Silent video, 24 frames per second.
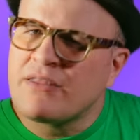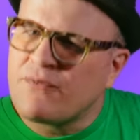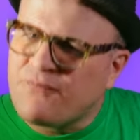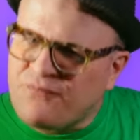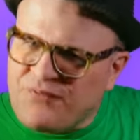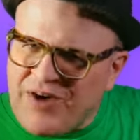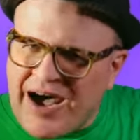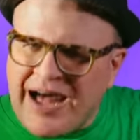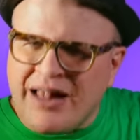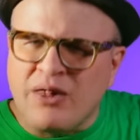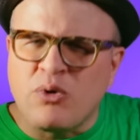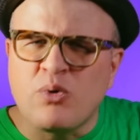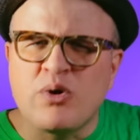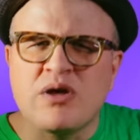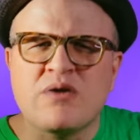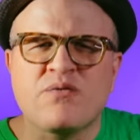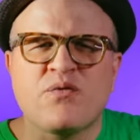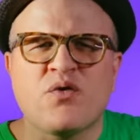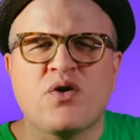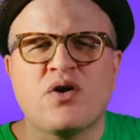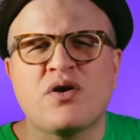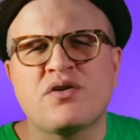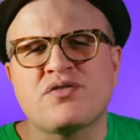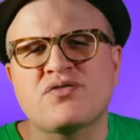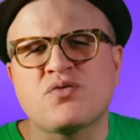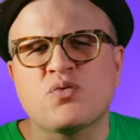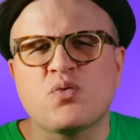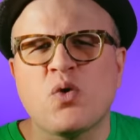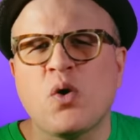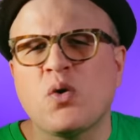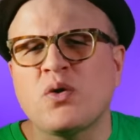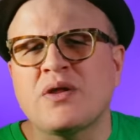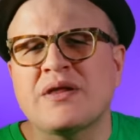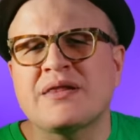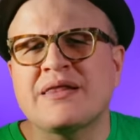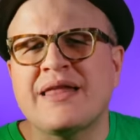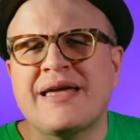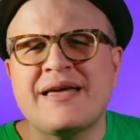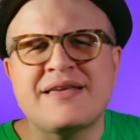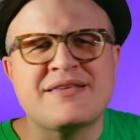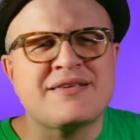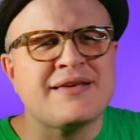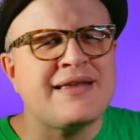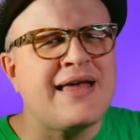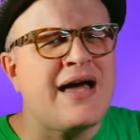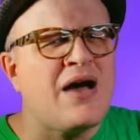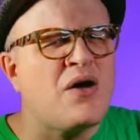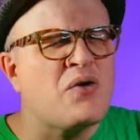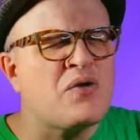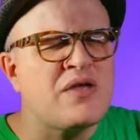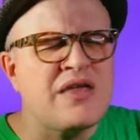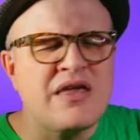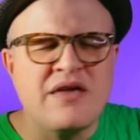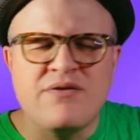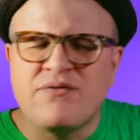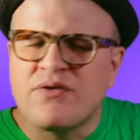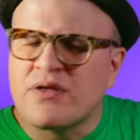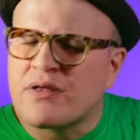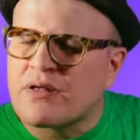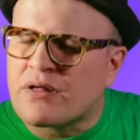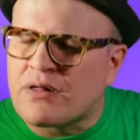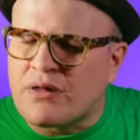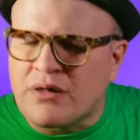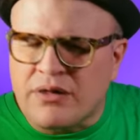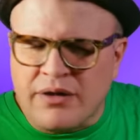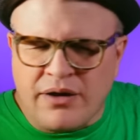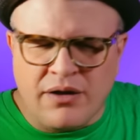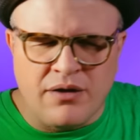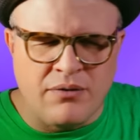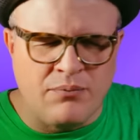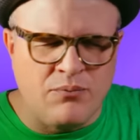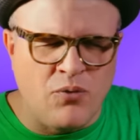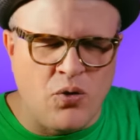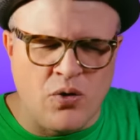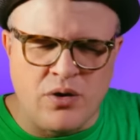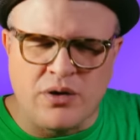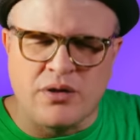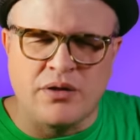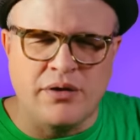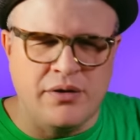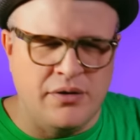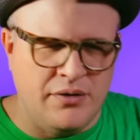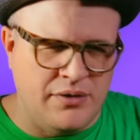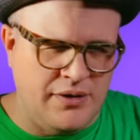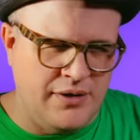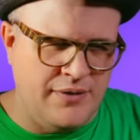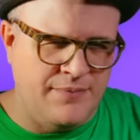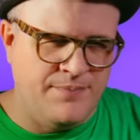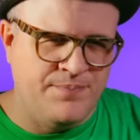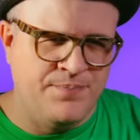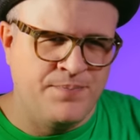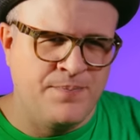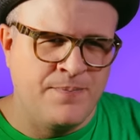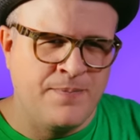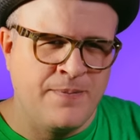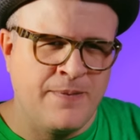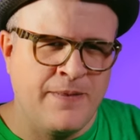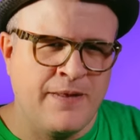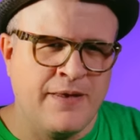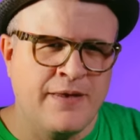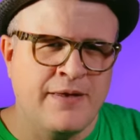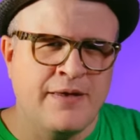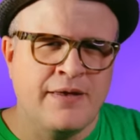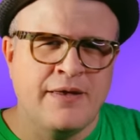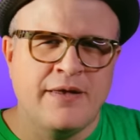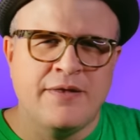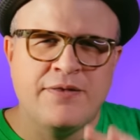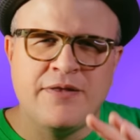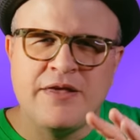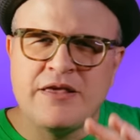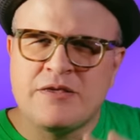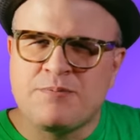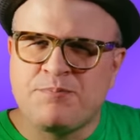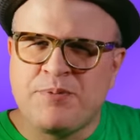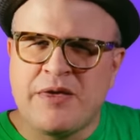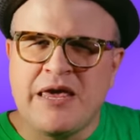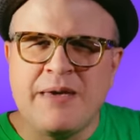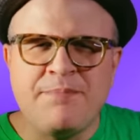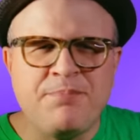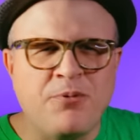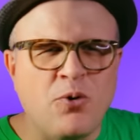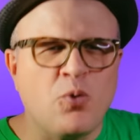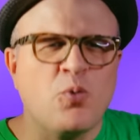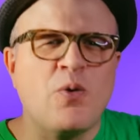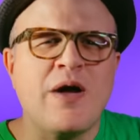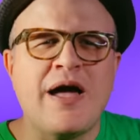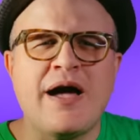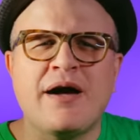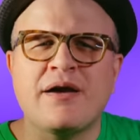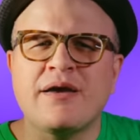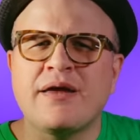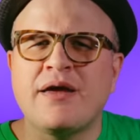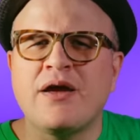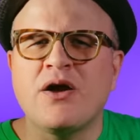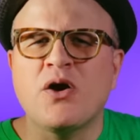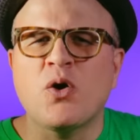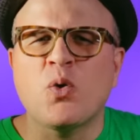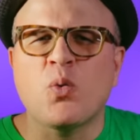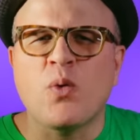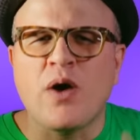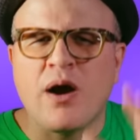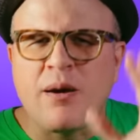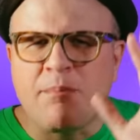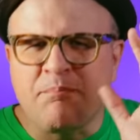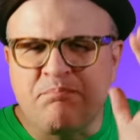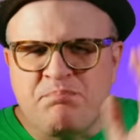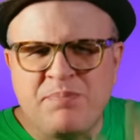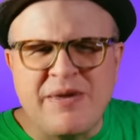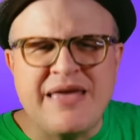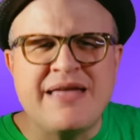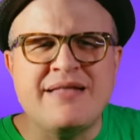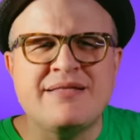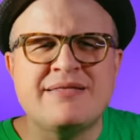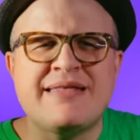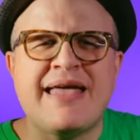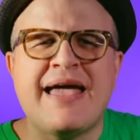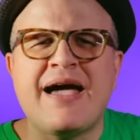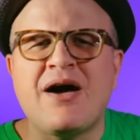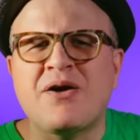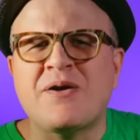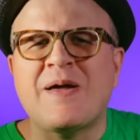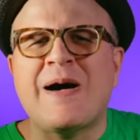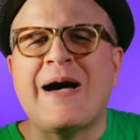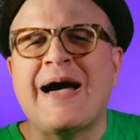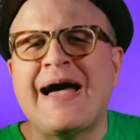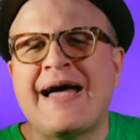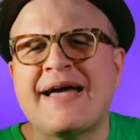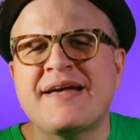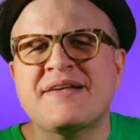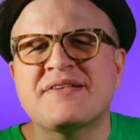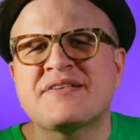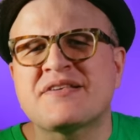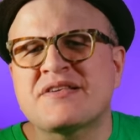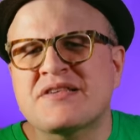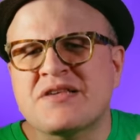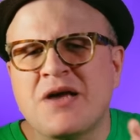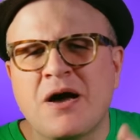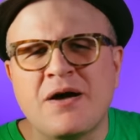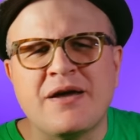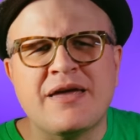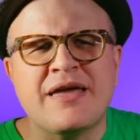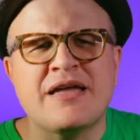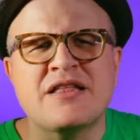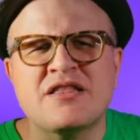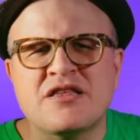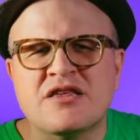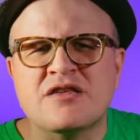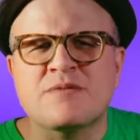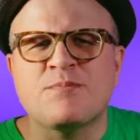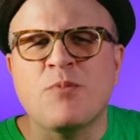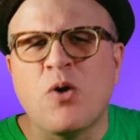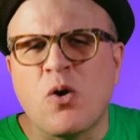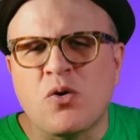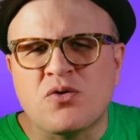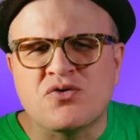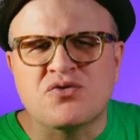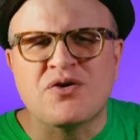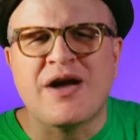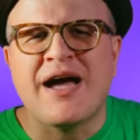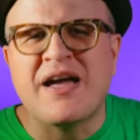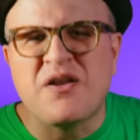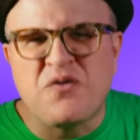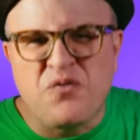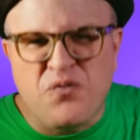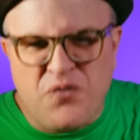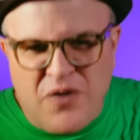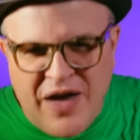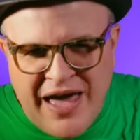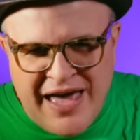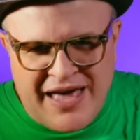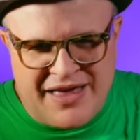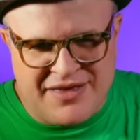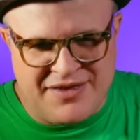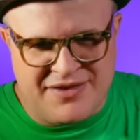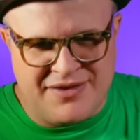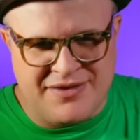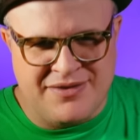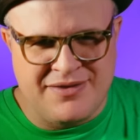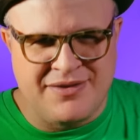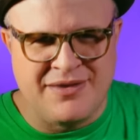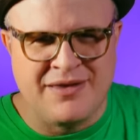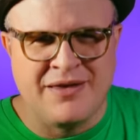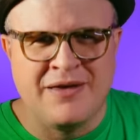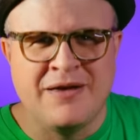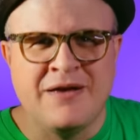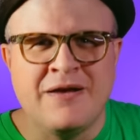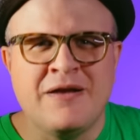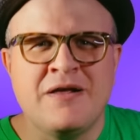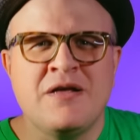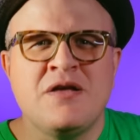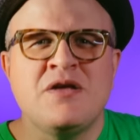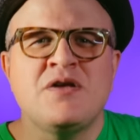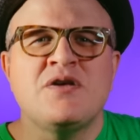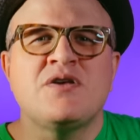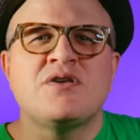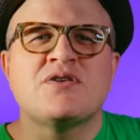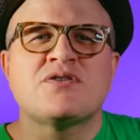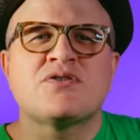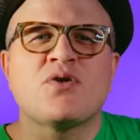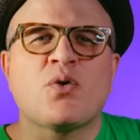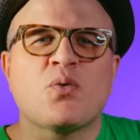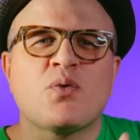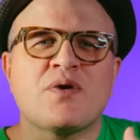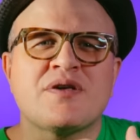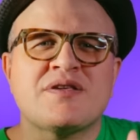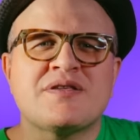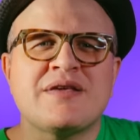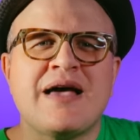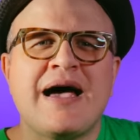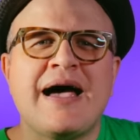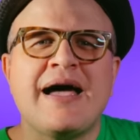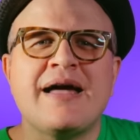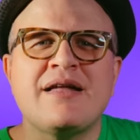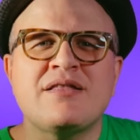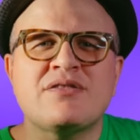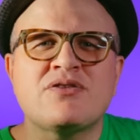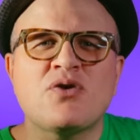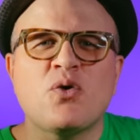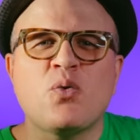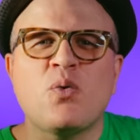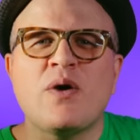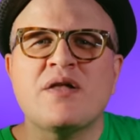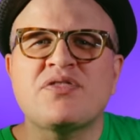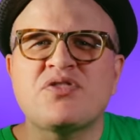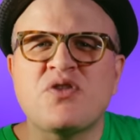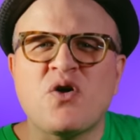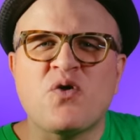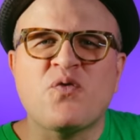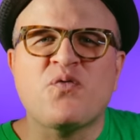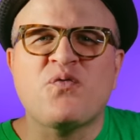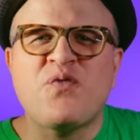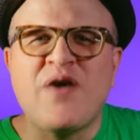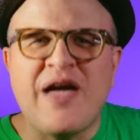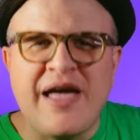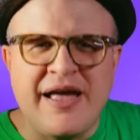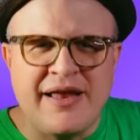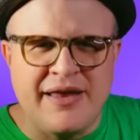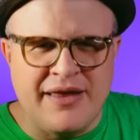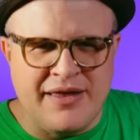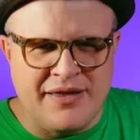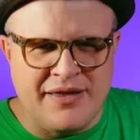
In the following verse, Rowland lays it out even clear, more clearly. These people around here wear beat-down eyes, sunken, smoke-dried face, so resigned to what their fate